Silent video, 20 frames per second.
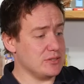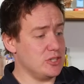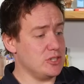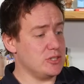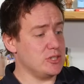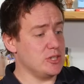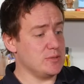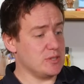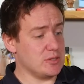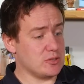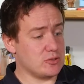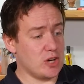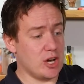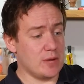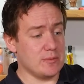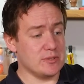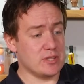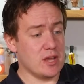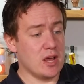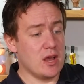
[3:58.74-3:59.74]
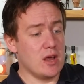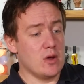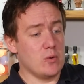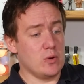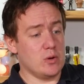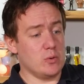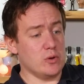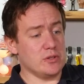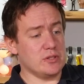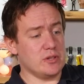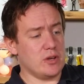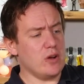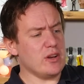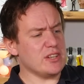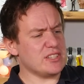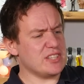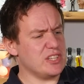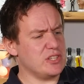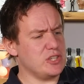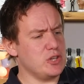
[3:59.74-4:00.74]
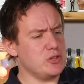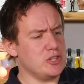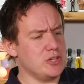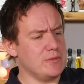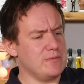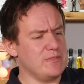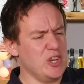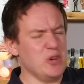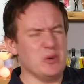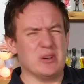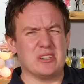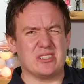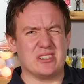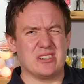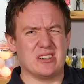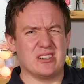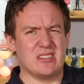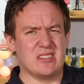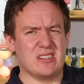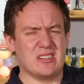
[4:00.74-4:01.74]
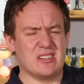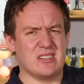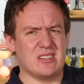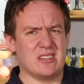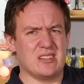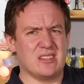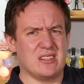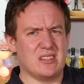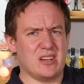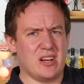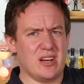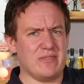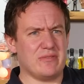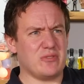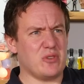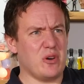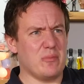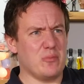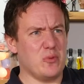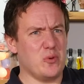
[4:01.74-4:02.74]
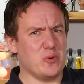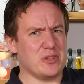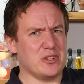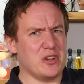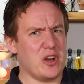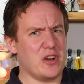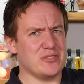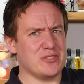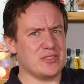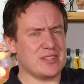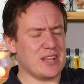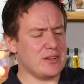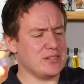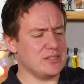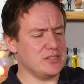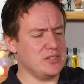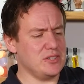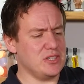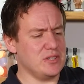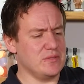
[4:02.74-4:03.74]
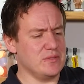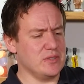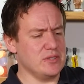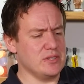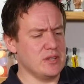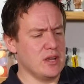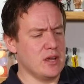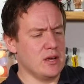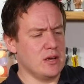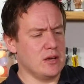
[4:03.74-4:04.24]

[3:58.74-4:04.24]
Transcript: YouTube subscribers. We want, oh, it says YouTube viewers. I've got more than 100,000 YouTube views.